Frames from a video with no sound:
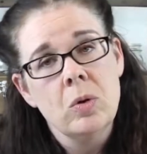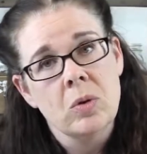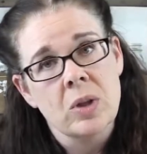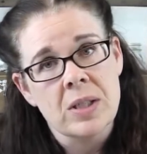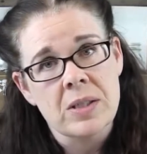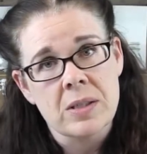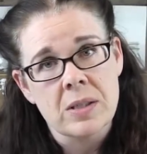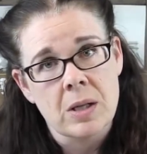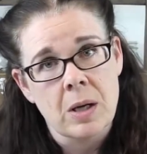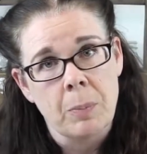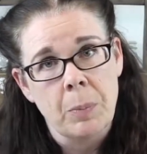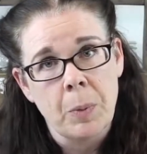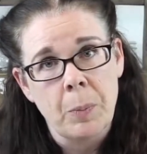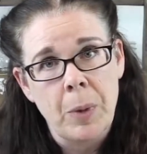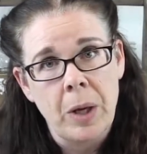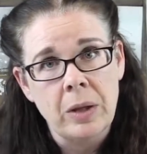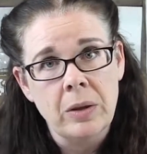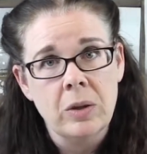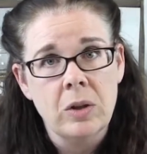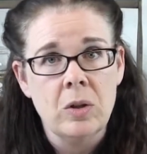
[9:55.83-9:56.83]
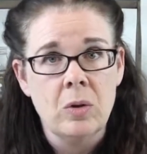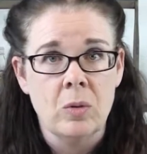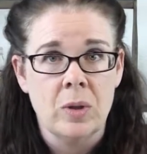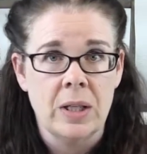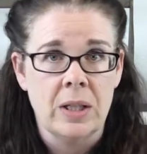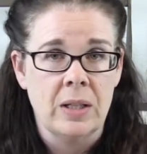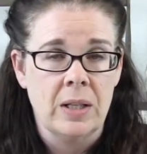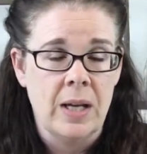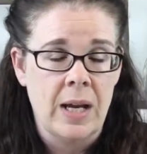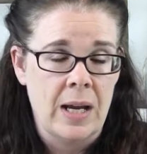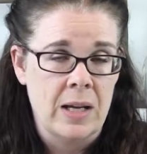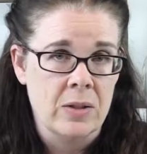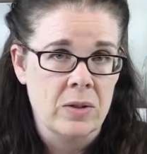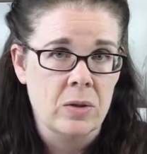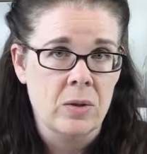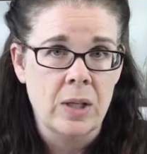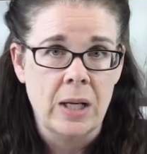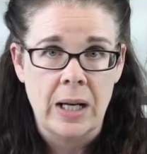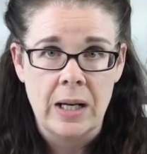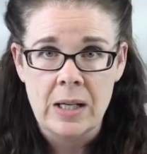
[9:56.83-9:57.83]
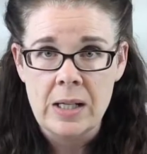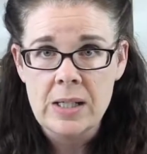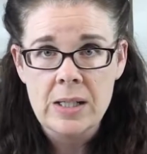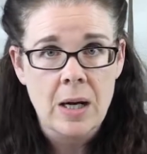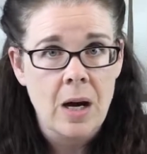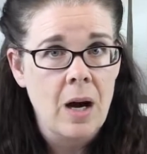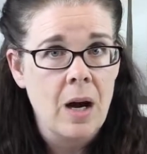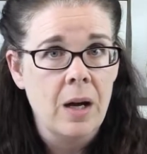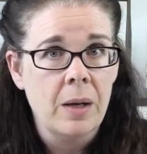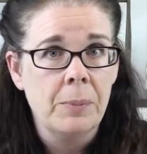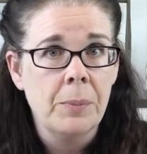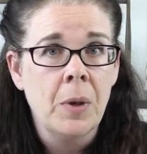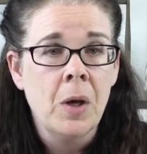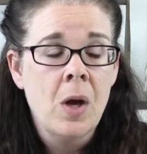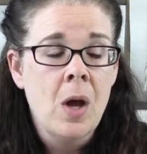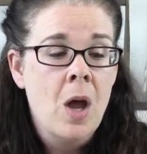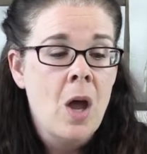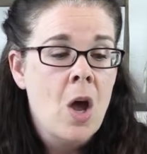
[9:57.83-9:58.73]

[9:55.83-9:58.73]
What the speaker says: you can skip a month, you can cancel at any time.